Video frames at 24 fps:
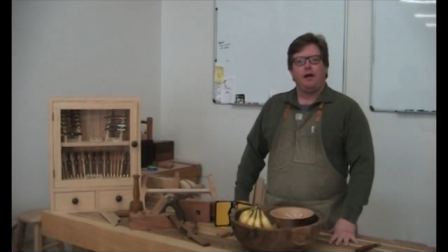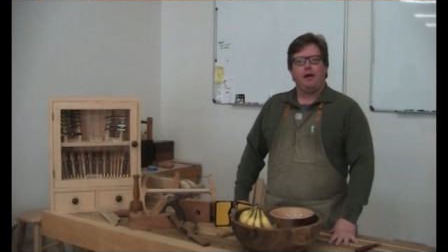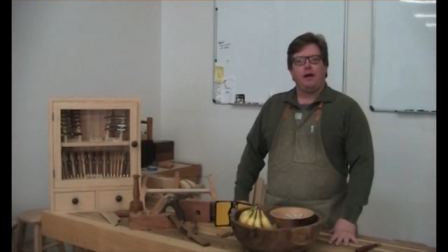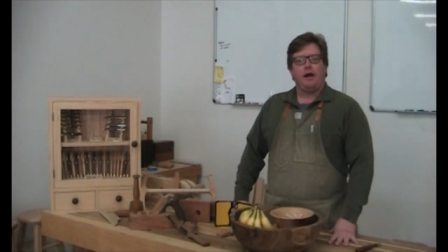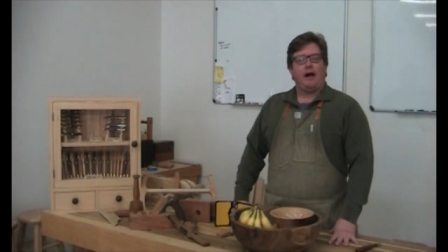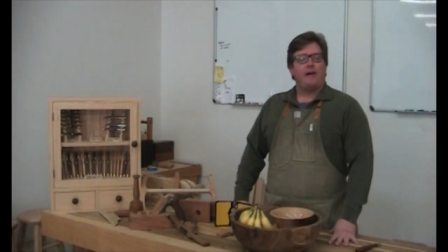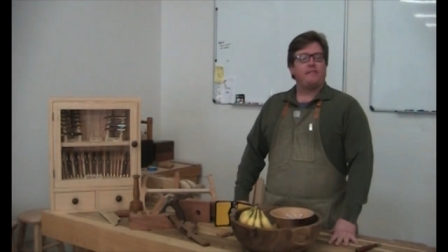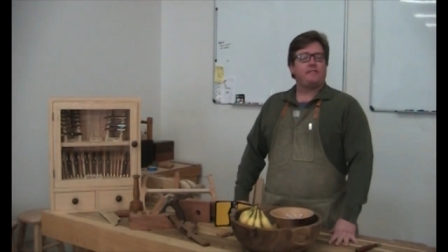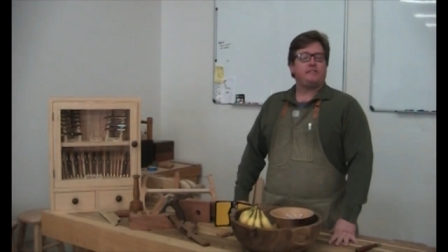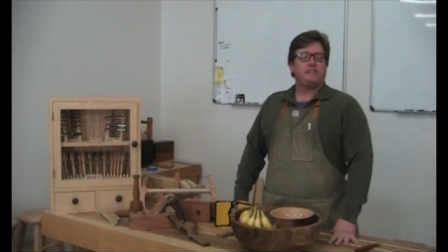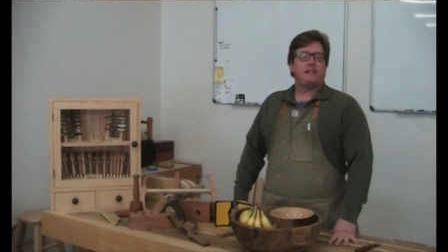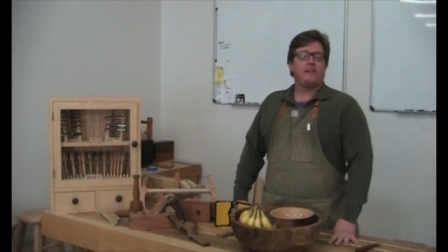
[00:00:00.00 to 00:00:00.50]

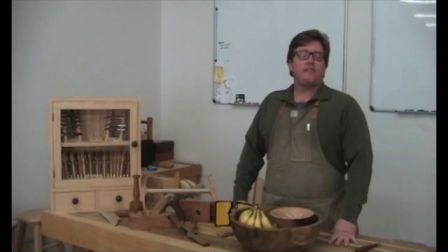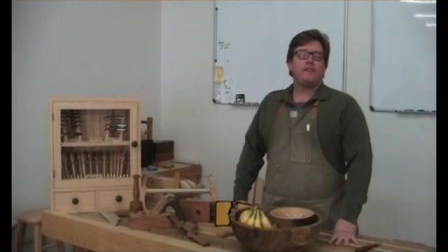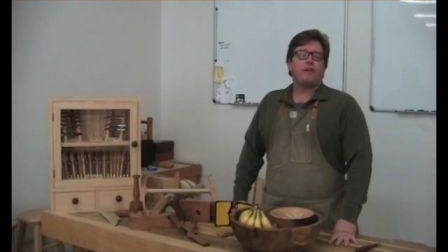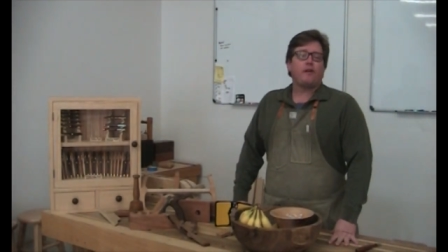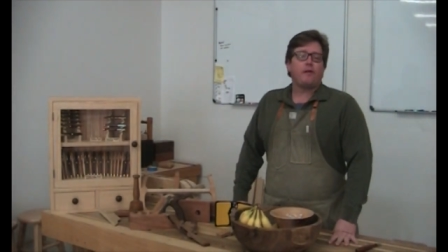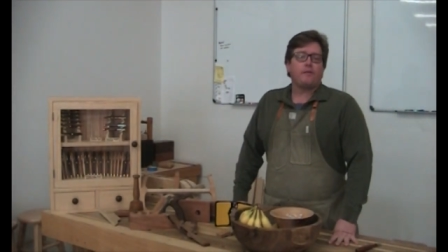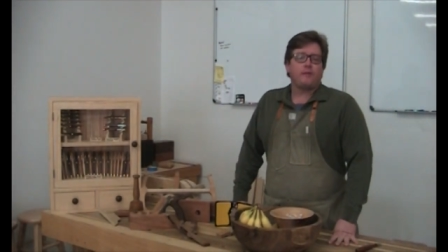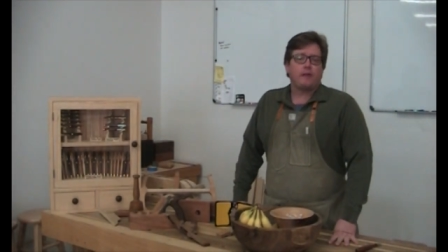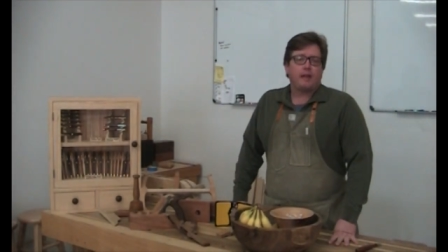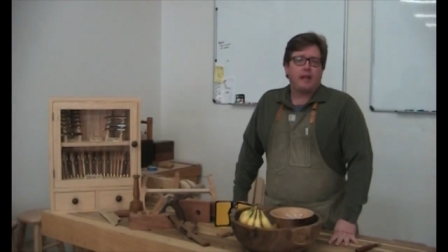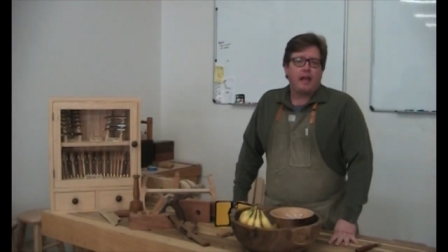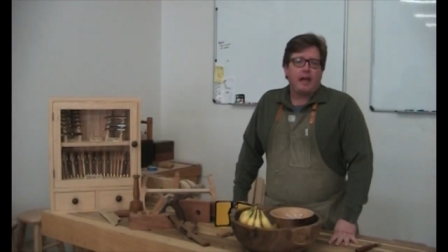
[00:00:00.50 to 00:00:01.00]
I've said
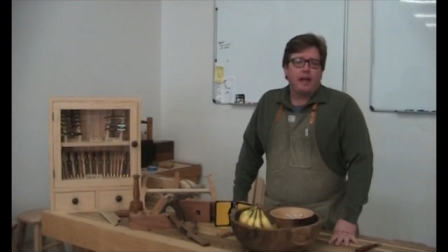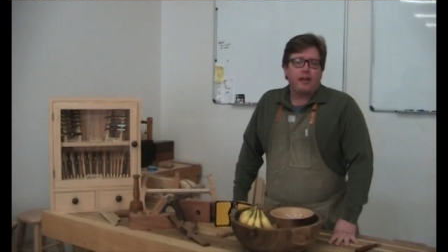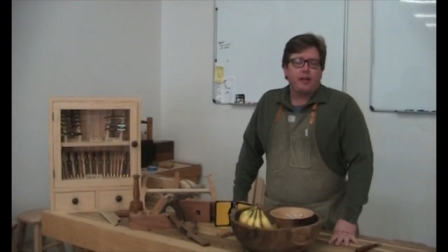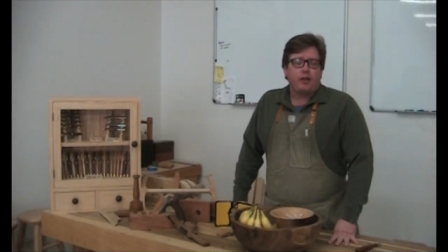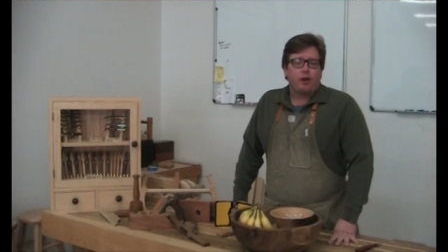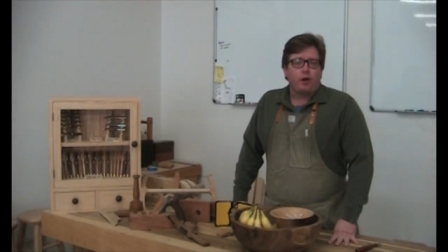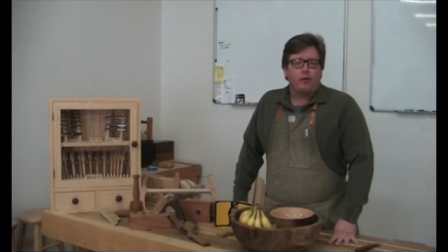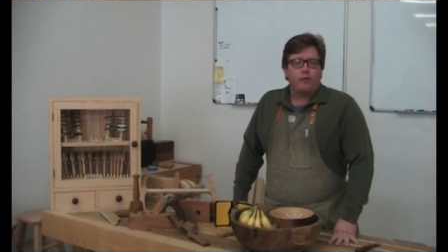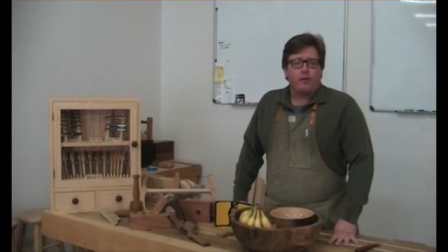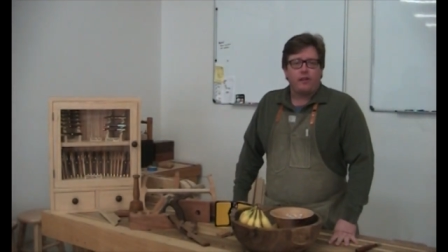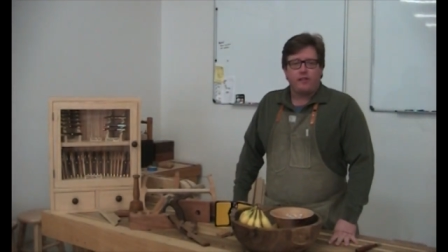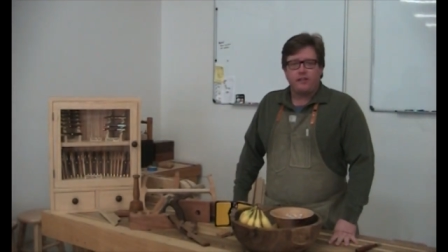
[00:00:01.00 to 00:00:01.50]
from the
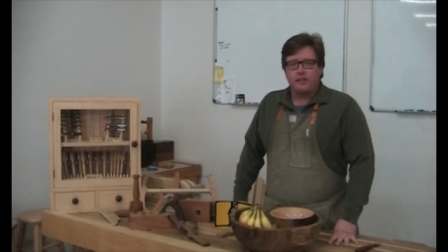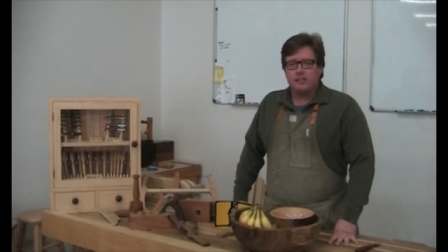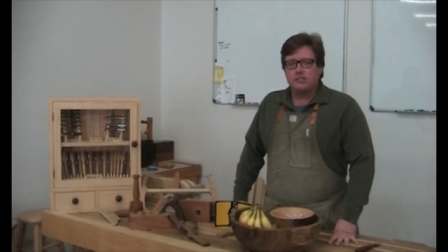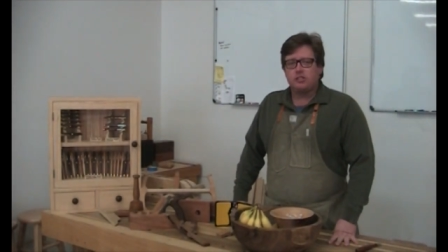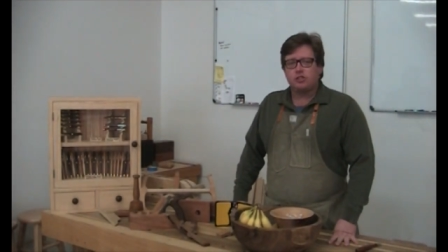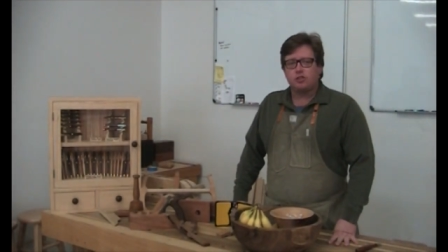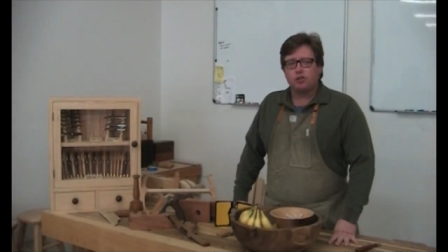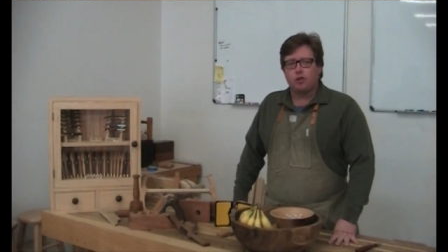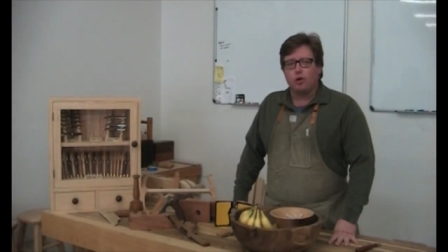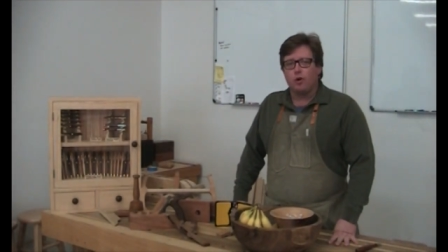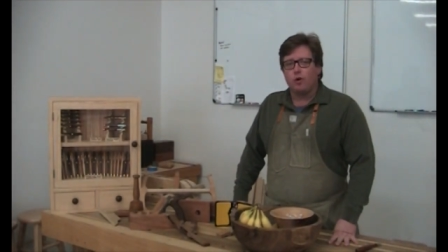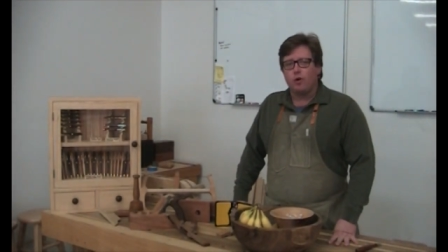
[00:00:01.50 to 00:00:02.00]
get-go that
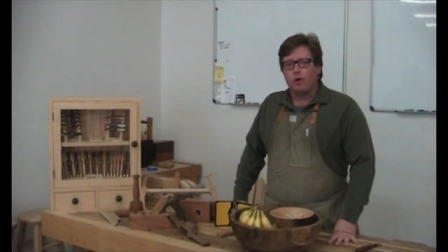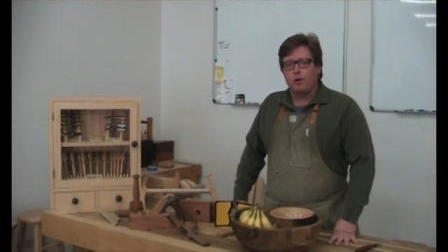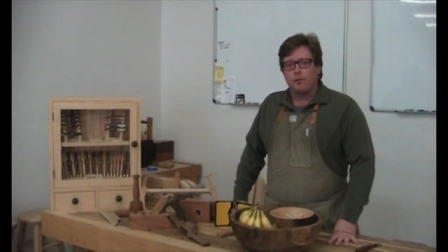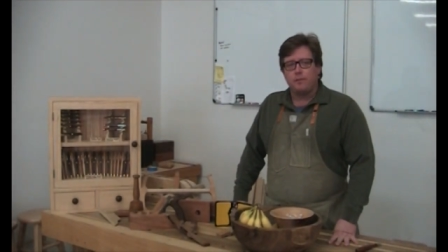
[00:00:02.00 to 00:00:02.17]
this school